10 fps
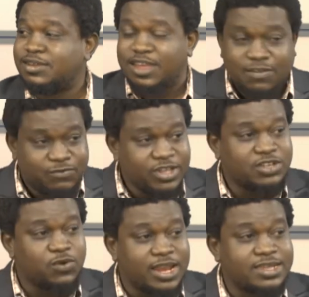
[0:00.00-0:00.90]

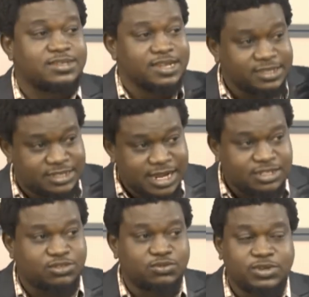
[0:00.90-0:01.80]
Eventually,
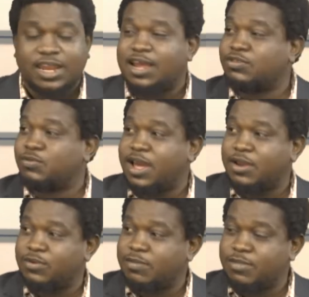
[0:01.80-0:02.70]
death took Yar'Adua
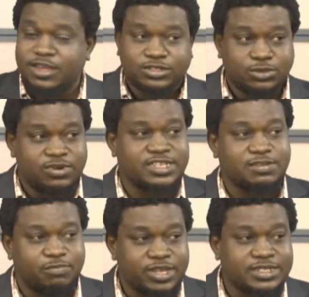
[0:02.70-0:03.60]
away. May he so rest
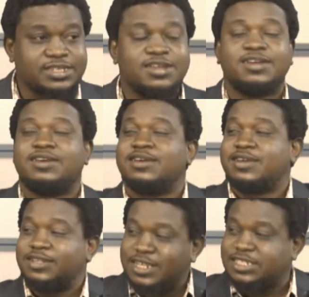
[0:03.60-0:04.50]
in peace.
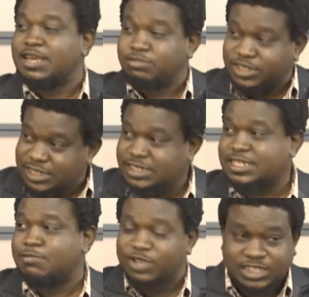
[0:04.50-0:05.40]
The same
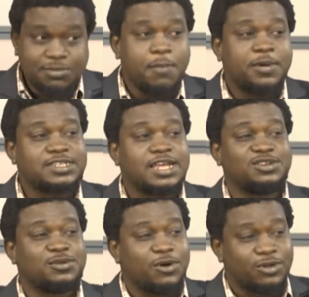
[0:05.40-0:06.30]
system, the same
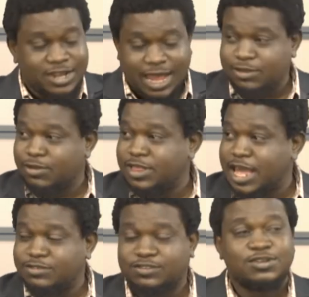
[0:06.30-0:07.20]
Obasanjo and
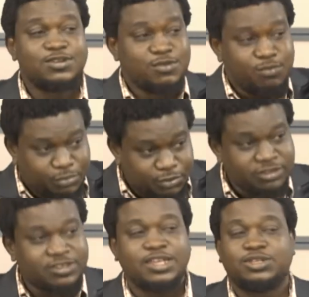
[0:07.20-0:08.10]
others,
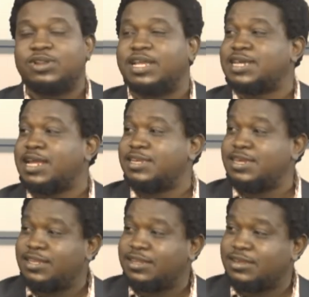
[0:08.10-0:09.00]
brought a Jonathan
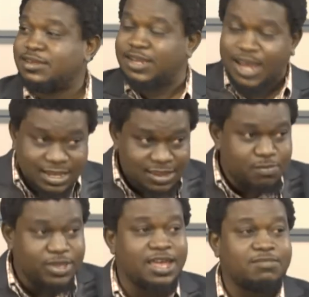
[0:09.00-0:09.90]
in, and he
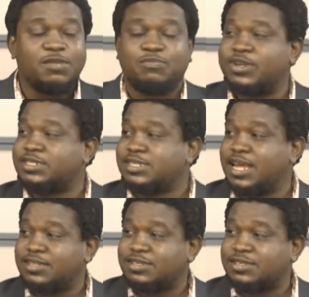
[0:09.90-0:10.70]
became the president.